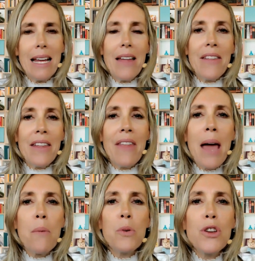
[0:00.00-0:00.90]
then
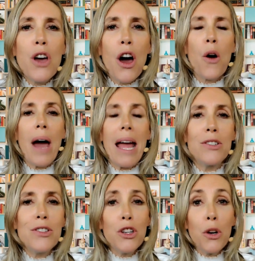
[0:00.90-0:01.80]
they would go
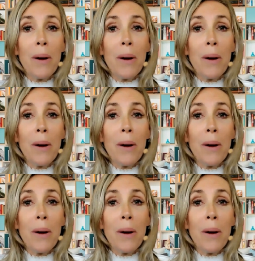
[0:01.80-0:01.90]
and do